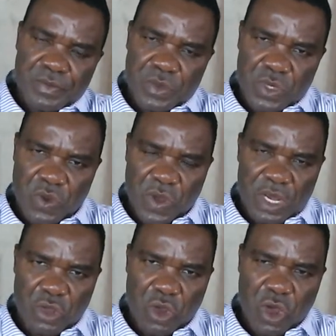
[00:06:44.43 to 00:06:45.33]
You
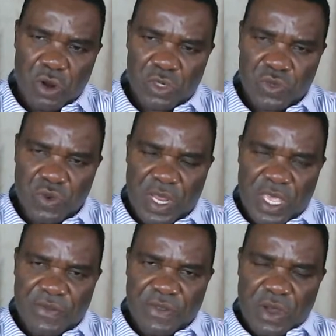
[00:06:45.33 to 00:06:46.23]
can call to
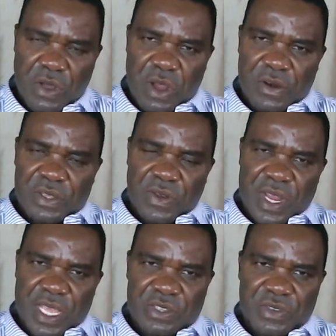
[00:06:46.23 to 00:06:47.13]
leave your
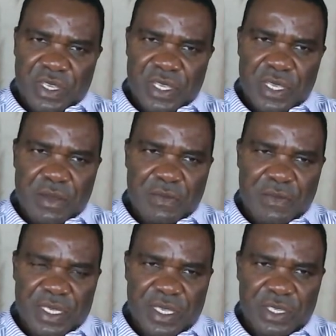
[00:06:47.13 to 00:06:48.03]
congratulatory
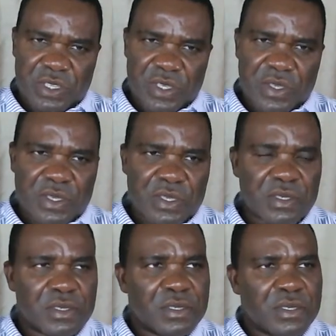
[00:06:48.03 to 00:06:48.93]
messages.
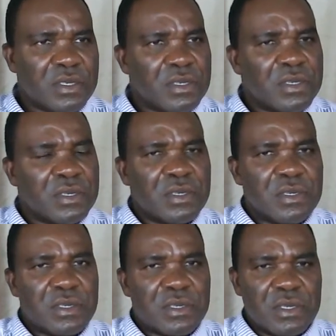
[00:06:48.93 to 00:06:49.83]

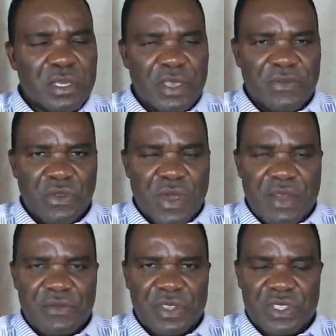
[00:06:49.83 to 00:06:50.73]
If you
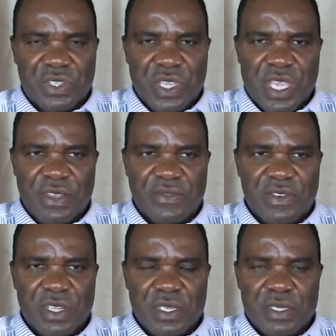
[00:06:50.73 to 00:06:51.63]
have
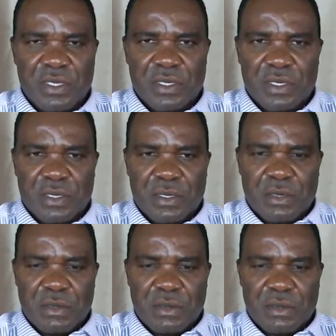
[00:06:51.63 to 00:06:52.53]
received
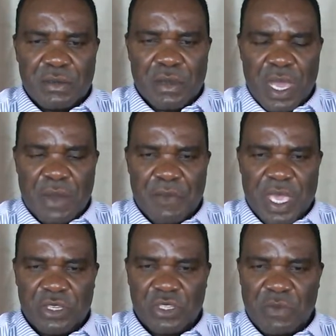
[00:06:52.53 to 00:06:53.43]
a
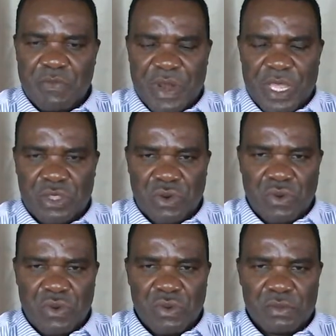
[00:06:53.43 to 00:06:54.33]
major
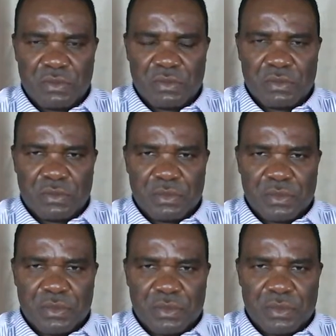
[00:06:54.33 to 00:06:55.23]
breakthrough,
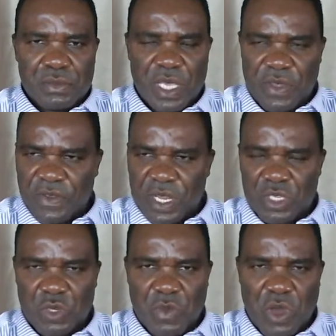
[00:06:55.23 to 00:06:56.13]
even a
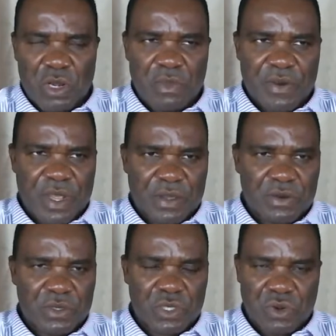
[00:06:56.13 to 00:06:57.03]
small
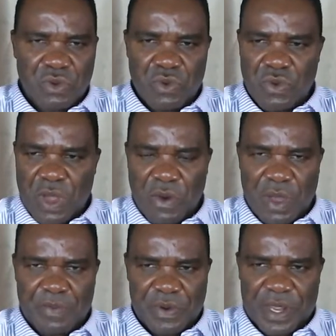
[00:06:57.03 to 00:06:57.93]
miracle through
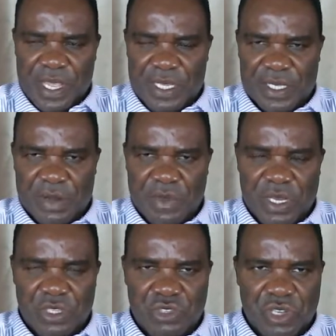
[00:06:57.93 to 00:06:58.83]
our prayers and
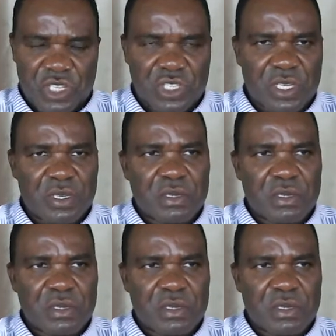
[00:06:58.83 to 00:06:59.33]
ministration,